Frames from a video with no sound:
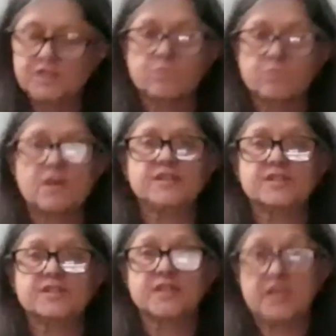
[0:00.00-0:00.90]
rights
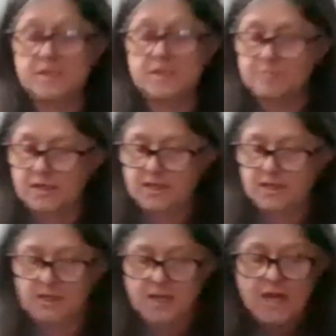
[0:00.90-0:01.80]
to anybody,
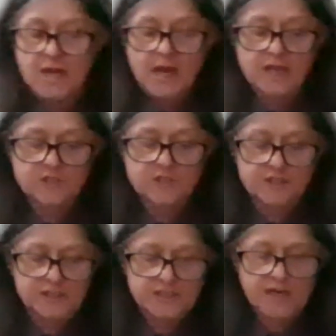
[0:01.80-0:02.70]
and to
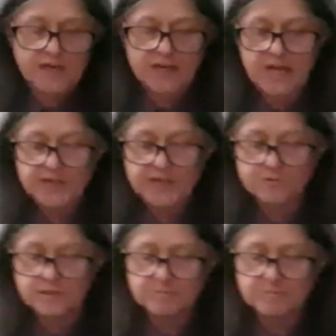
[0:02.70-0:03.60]
incite
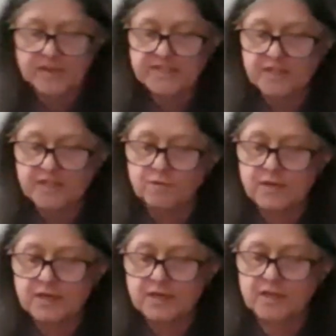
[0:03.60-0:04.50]
hatred by
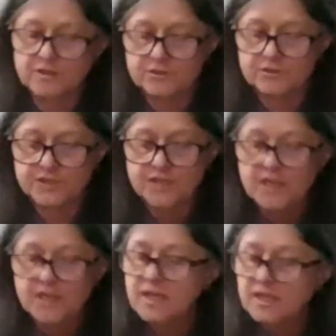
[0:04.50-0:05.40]
denigrating others,
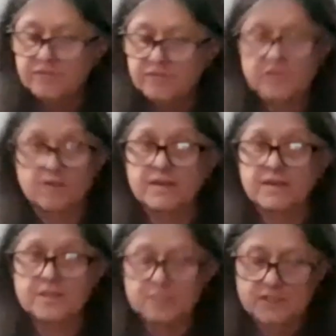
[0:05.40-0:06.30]
even our
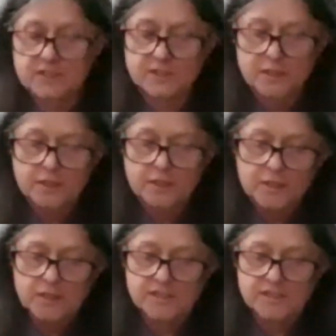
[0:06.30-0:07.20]
enemies,
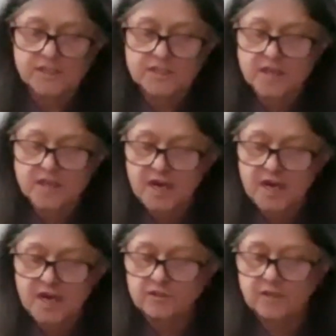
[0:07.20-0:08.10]
is a
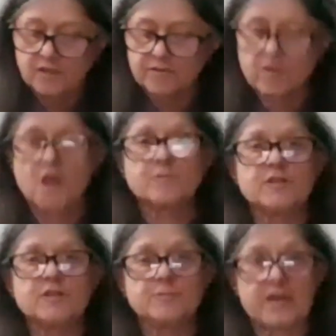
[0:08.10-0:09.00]
denial of our common
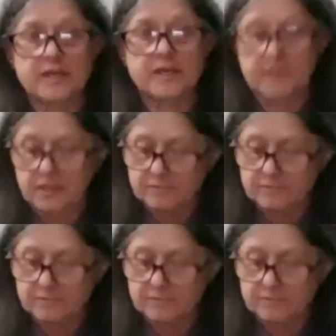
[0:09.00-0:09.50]
humanity.